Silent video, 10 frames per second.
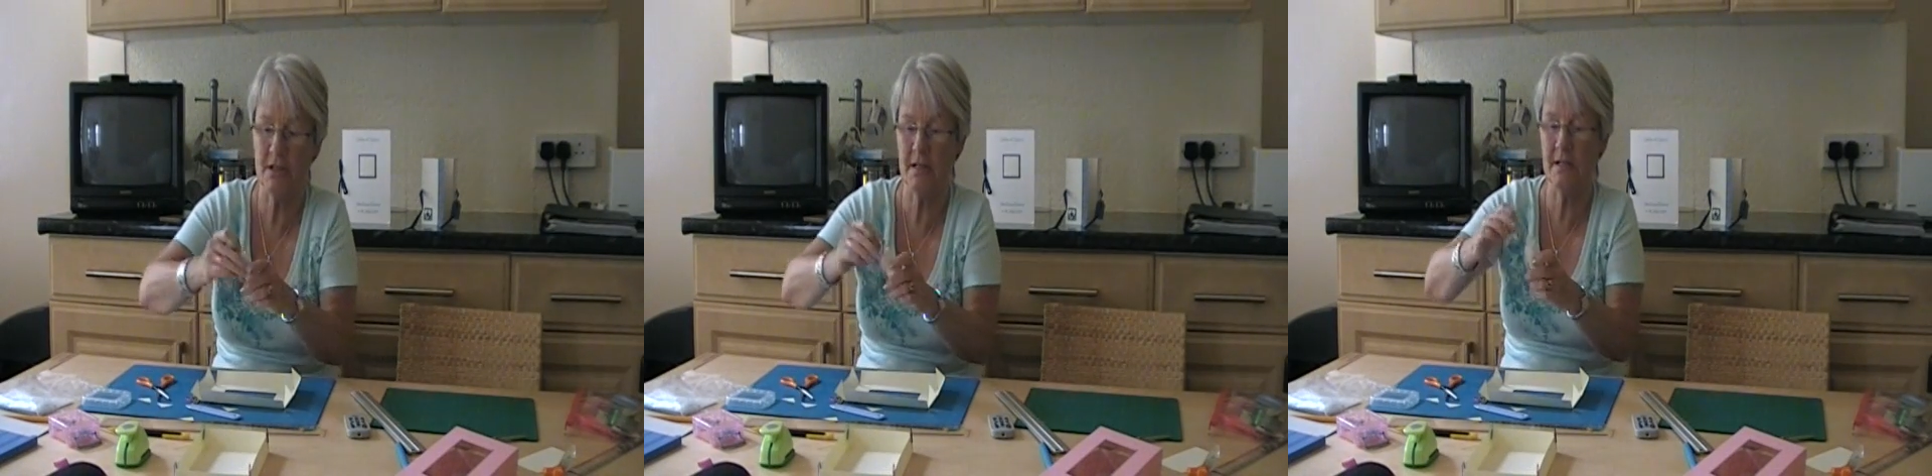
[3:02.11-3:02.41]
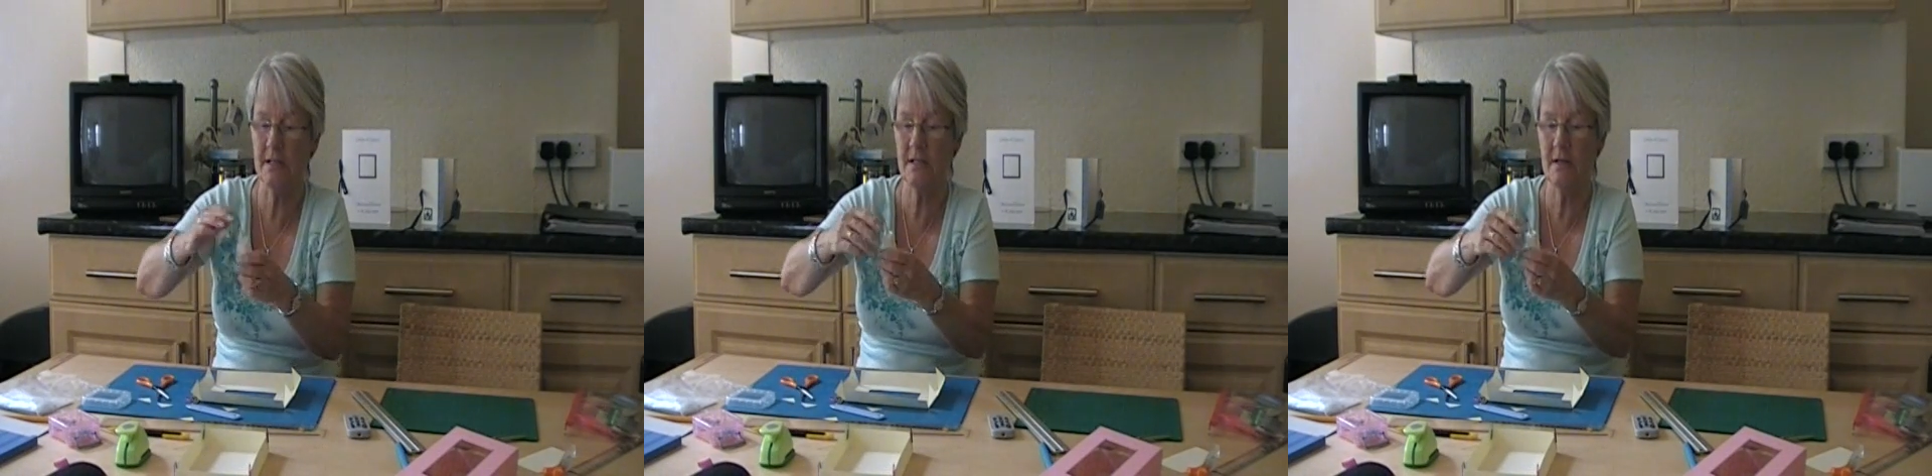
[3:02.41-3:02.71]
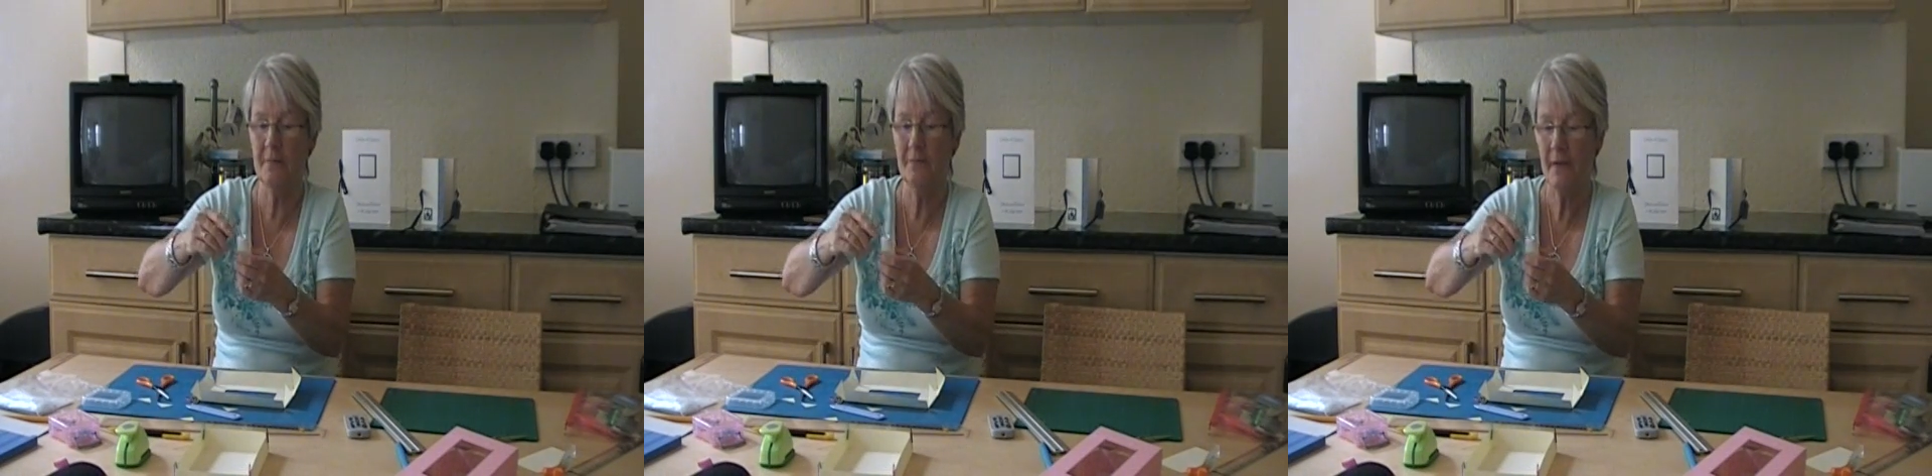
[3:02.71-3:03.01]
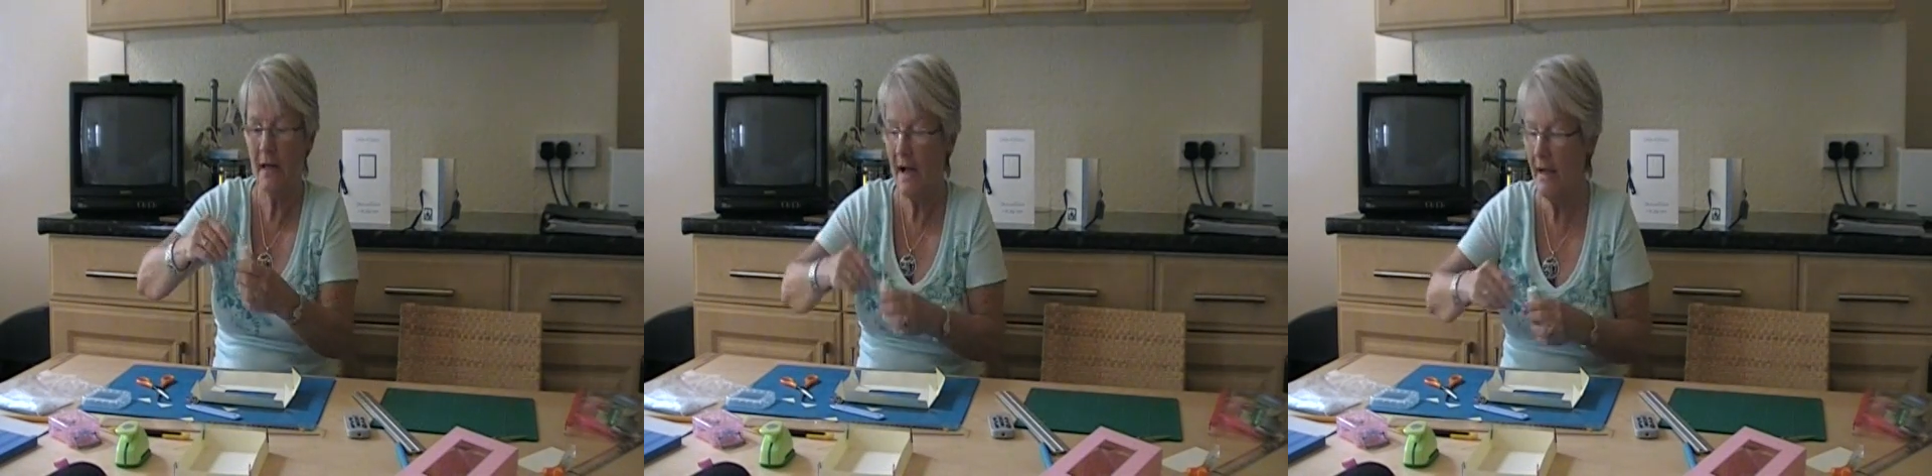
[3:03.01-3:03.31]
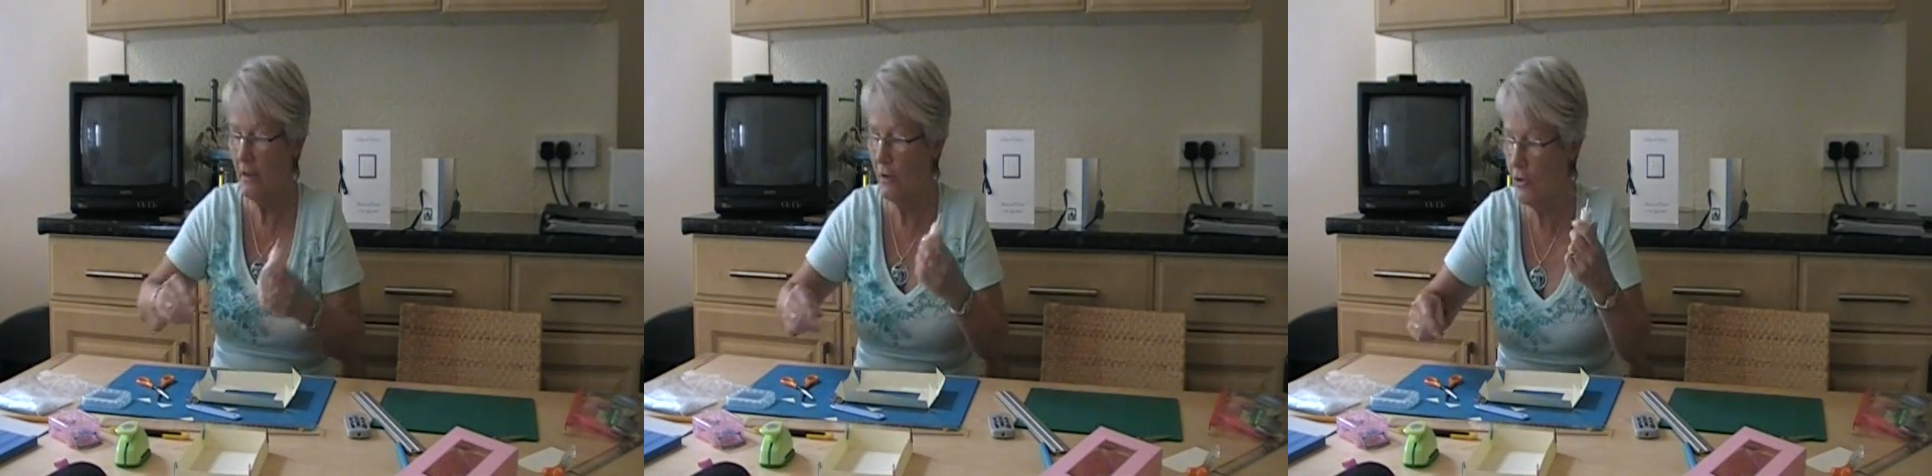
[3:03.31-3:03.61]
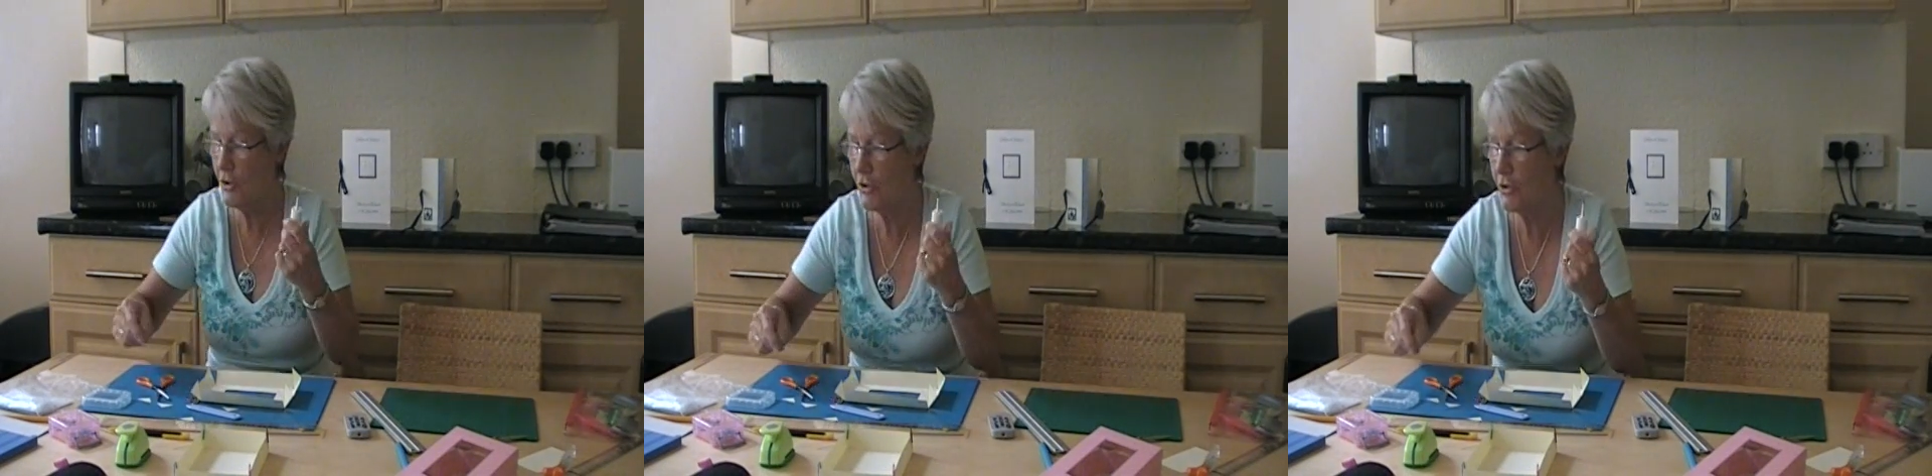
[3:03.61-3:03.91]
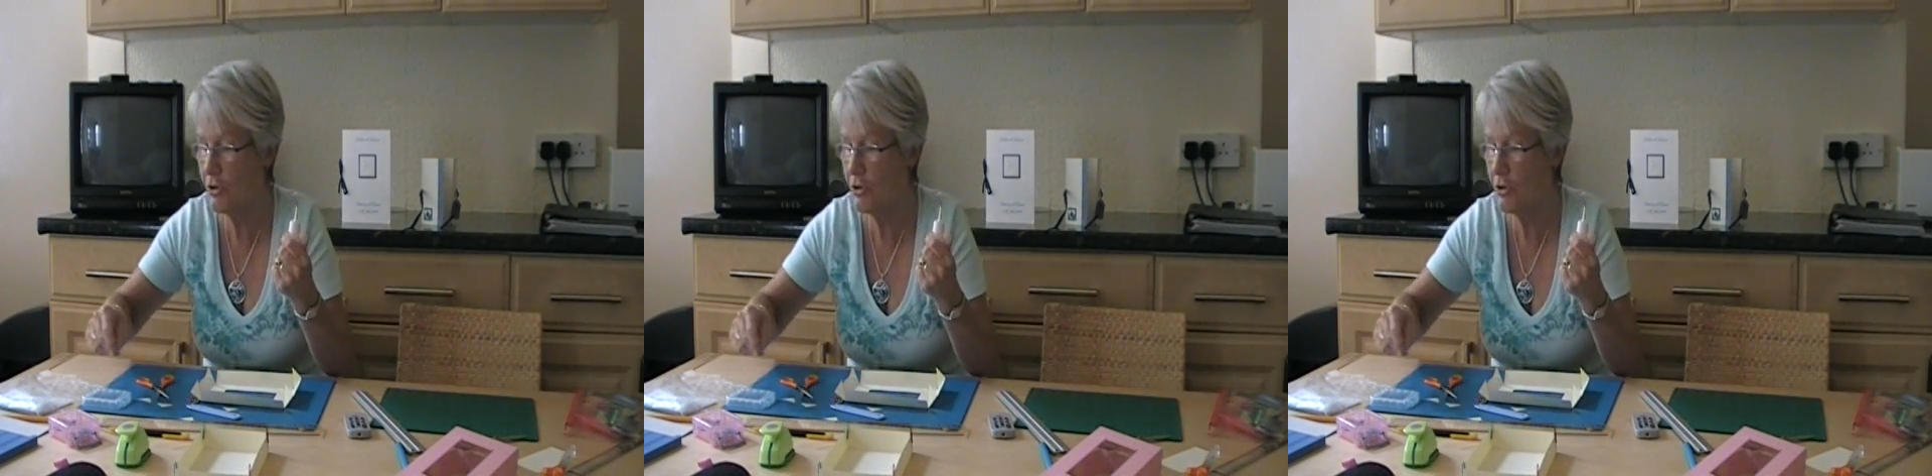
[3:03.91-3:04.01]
is I lost the